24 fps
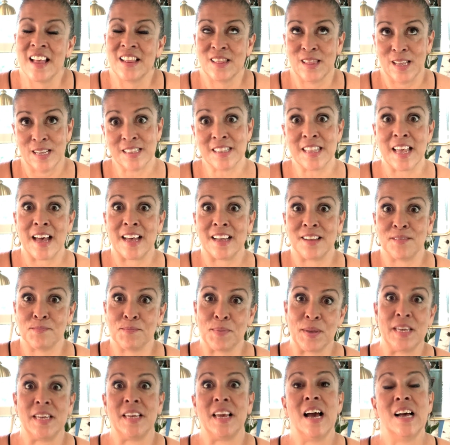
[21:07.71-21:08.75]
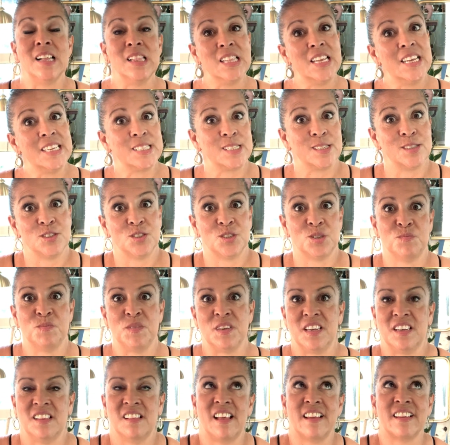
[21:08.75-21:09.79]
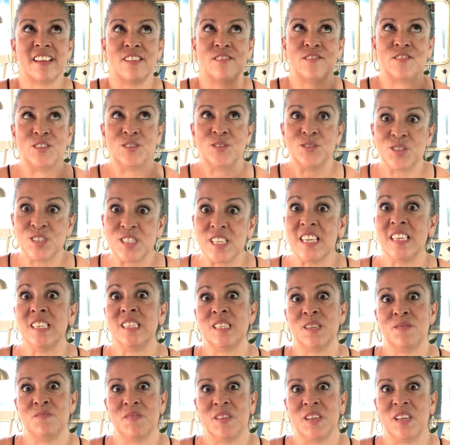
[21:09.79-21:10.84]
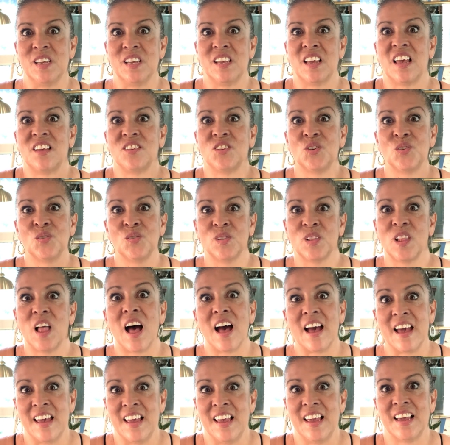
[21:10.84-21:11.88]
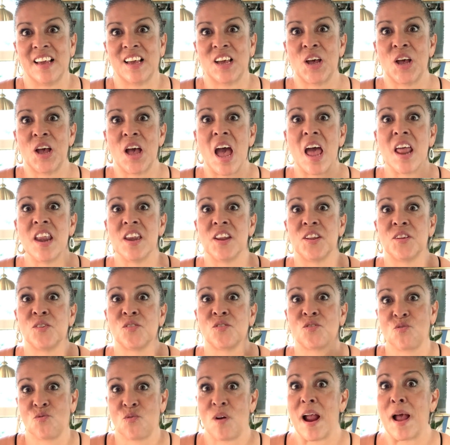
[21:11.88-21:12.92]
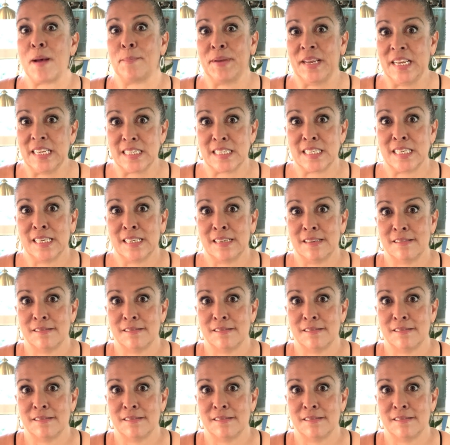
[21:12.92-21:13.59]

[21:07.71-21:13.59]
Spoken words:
Let that be a lesson to me. Like, if you see something you like, grab it.